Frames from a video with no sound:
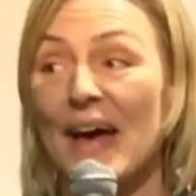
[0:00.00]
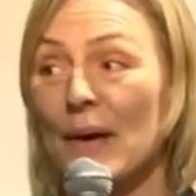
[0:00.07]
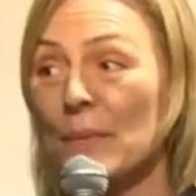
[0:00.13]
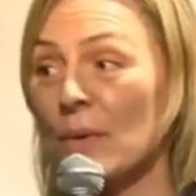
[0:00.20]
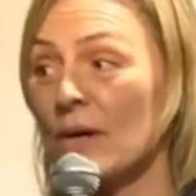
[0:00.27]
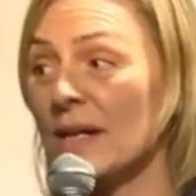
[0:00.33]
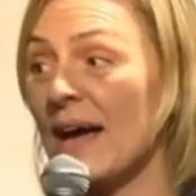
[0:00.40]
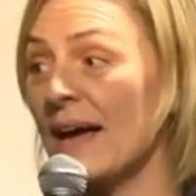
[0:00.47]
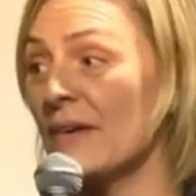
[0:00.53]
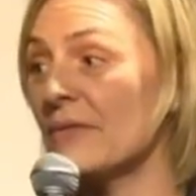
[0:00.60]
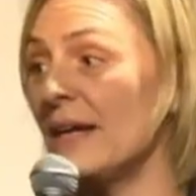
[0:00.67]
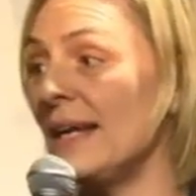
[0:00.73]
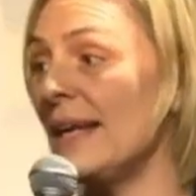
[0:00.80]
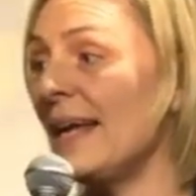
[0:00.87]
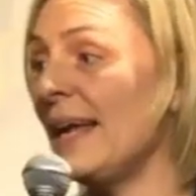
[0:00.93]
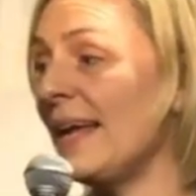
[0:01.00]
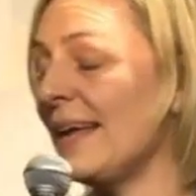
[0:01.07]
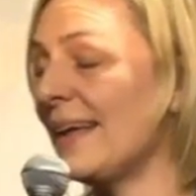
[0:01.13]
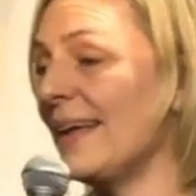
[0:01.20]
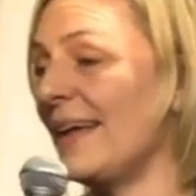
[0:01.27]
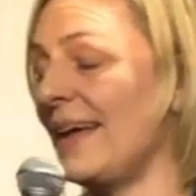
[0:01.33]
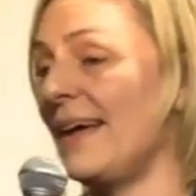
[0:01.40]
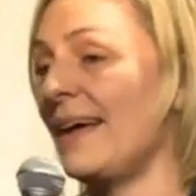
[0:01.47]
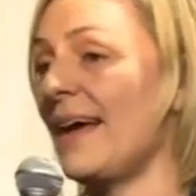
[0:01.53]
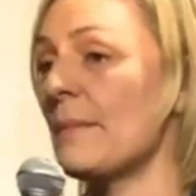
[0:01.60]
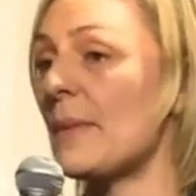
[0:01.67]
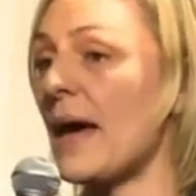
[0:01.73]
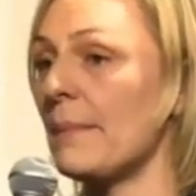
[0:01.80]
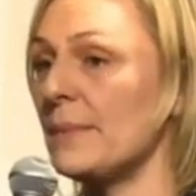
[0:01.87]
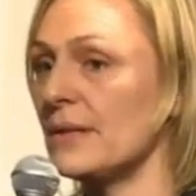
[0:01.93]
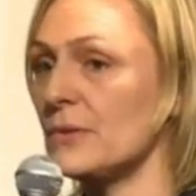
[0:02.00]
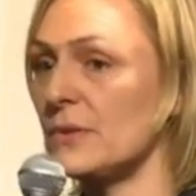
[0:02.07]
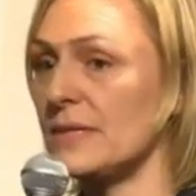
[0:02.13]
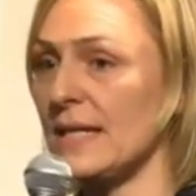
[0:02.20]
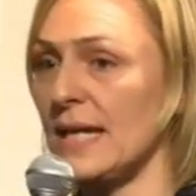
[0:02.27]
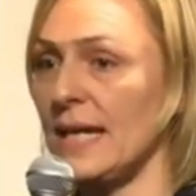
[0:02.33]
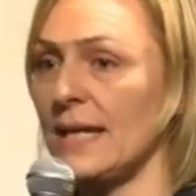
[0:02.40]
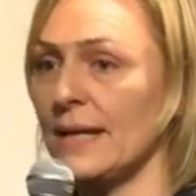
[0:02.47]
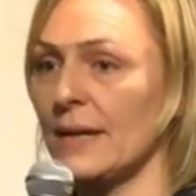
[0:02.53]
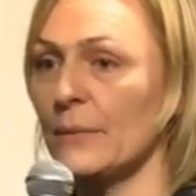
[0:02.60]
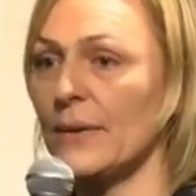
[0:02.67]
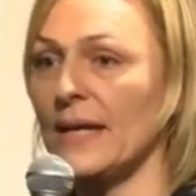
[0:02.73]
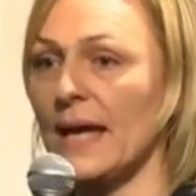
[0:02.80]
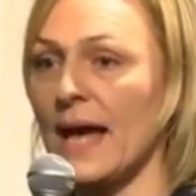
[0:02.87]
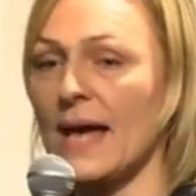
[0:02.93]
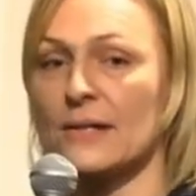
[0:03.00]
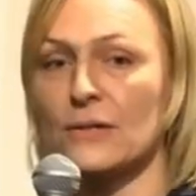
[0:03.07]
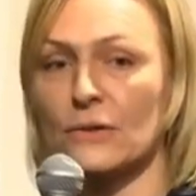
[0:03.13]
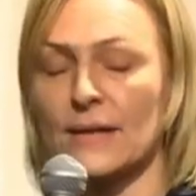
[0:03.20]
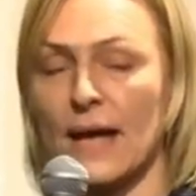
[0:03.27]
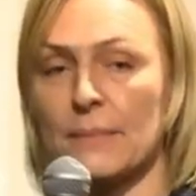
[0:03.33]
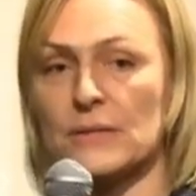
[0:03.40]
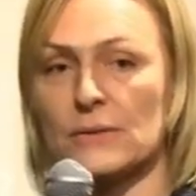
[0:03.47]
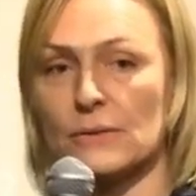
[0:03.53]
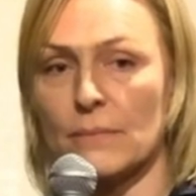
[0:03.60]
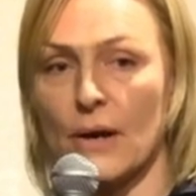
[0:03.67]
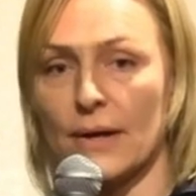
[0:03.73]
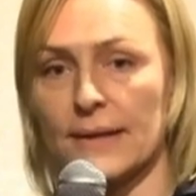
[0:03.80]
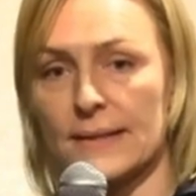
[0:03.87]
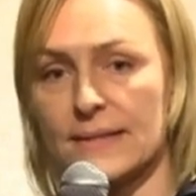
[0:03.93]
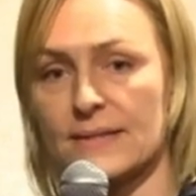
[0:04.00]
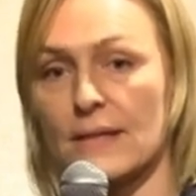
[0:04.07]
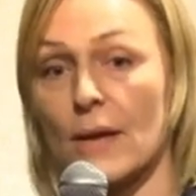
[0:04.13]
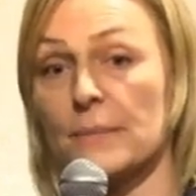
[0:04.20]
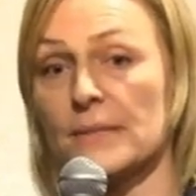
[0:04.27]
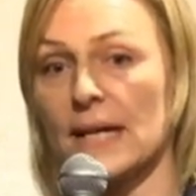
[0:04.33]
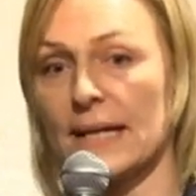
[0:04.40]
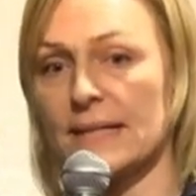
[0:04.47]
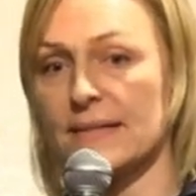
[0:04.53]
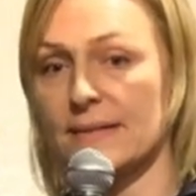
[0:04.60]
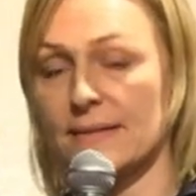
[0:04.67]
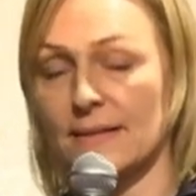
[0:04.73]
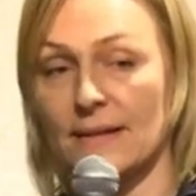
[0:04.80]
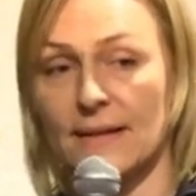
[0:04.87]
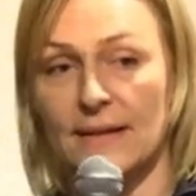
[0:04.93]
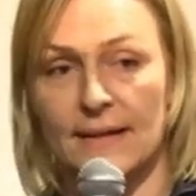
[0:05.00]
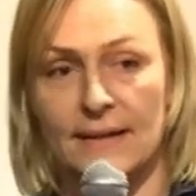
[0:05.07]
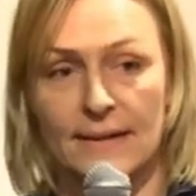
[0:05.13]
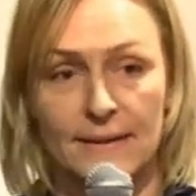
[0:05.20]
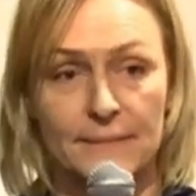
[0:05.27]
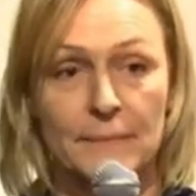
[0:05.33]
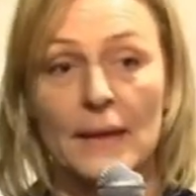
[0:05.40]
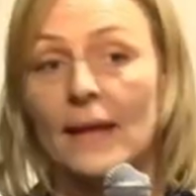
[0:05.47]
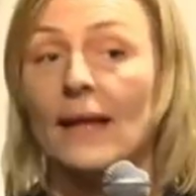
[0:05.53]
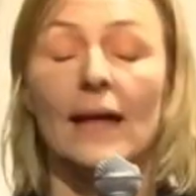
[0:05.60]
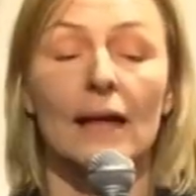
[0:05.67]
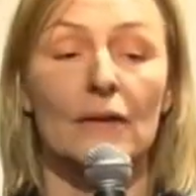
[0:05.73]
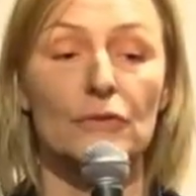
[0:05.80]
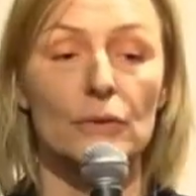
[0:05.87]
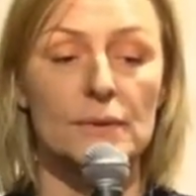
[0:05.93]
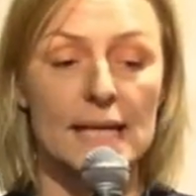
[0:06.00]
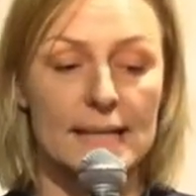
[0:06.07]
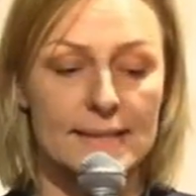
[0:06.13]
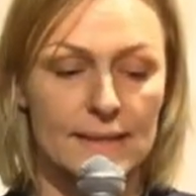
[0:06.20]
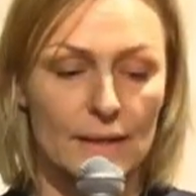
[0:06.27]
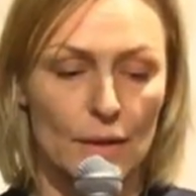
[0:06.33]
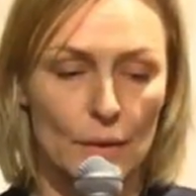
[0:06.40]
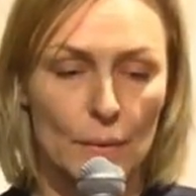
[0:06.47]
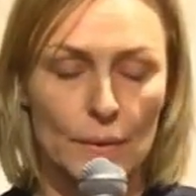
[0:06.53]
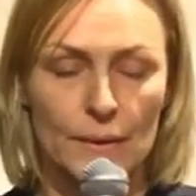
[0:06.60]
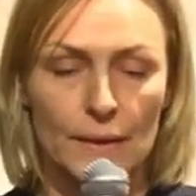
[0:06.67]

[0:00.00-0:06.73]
What I really am happy to see, we had our capital markets update a few days ago.